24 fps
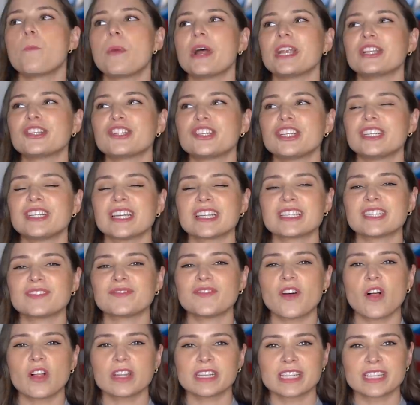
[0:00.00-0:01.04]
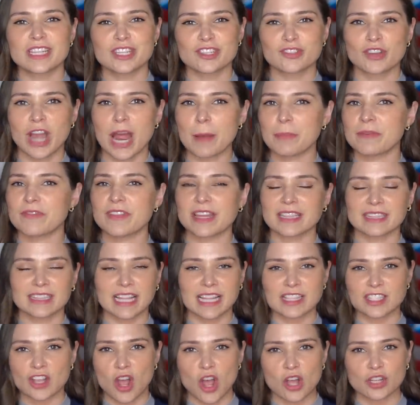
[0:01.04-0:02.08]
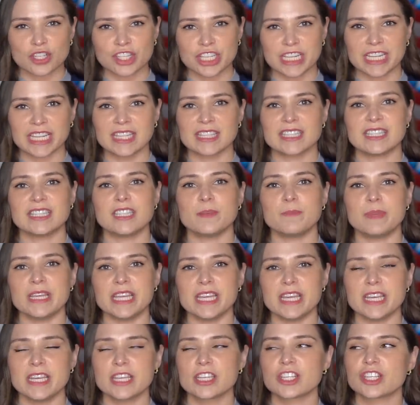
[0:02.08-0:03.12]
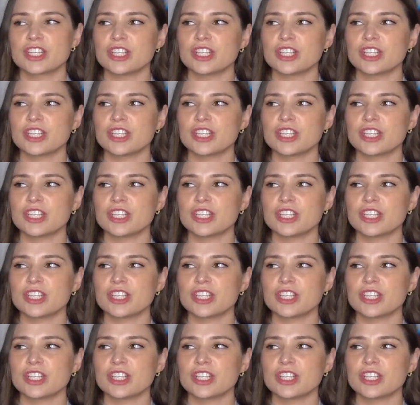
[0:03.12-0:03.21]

but she doesn't fall into this trap of that's all she gets to be.